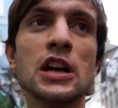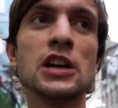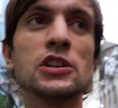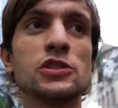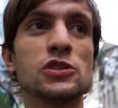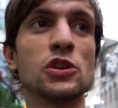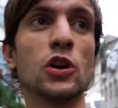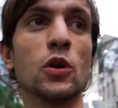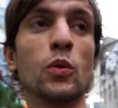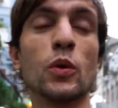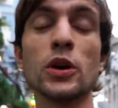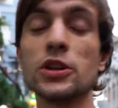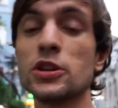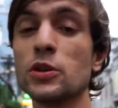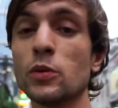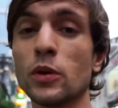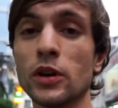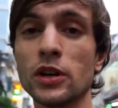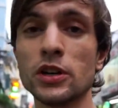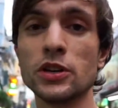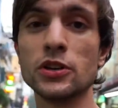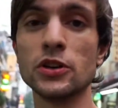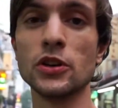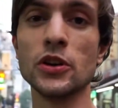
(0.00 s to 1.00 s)
So what you
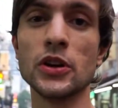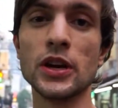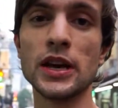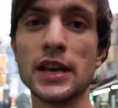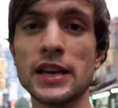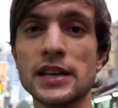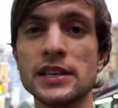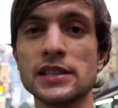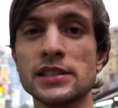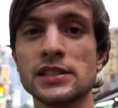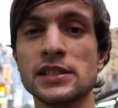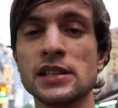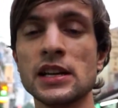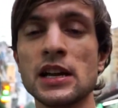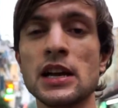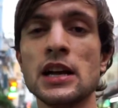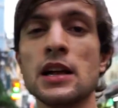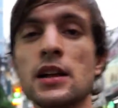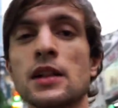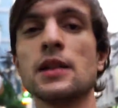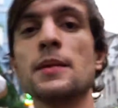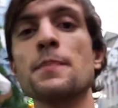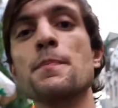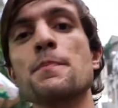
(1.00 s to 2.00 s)
want to do is
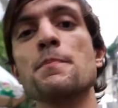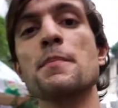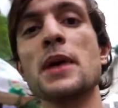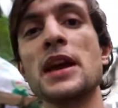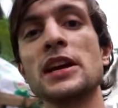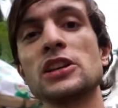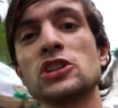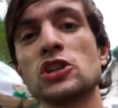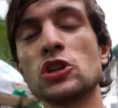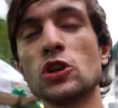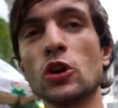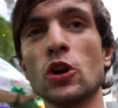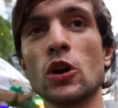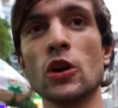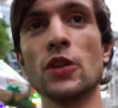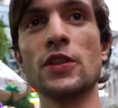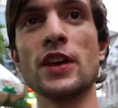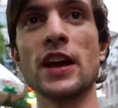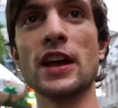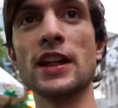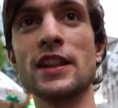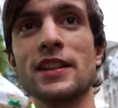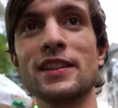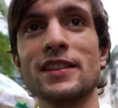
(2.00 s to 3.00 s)
make sure
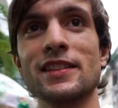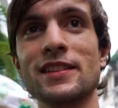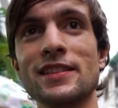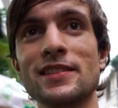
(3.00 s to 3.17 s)
that